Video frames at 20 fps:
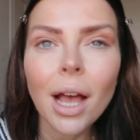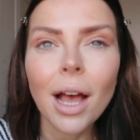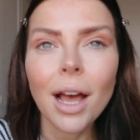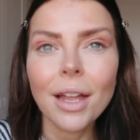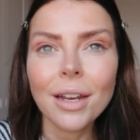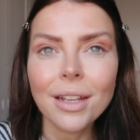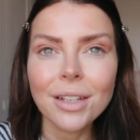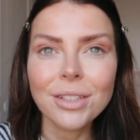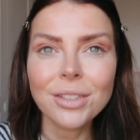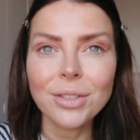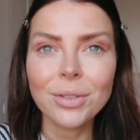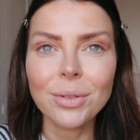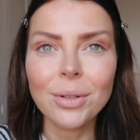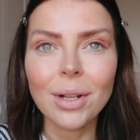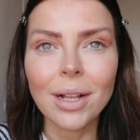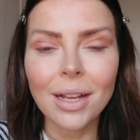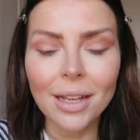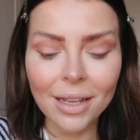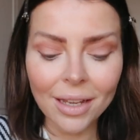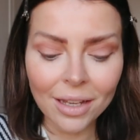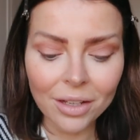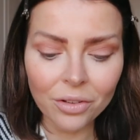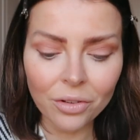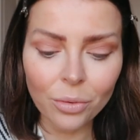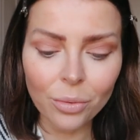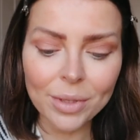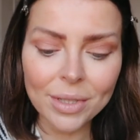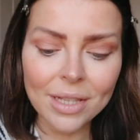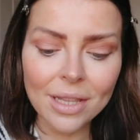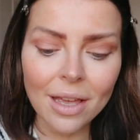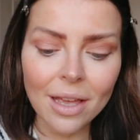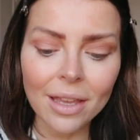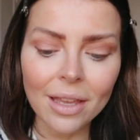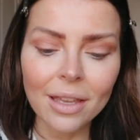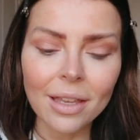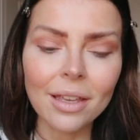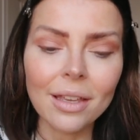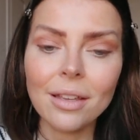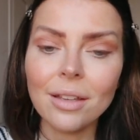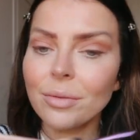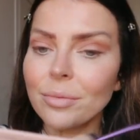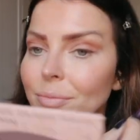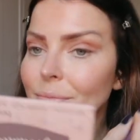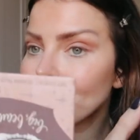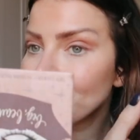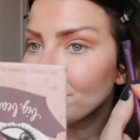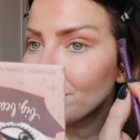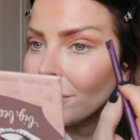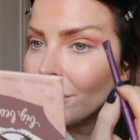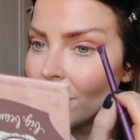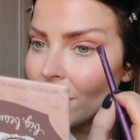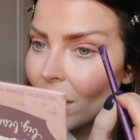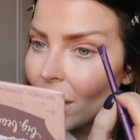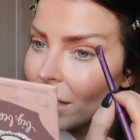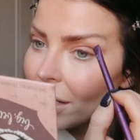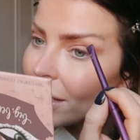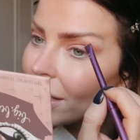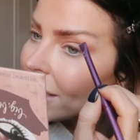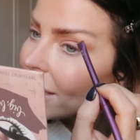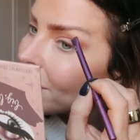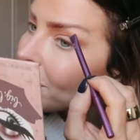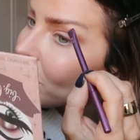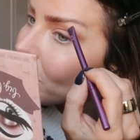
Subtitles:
And I do like, I always like a nice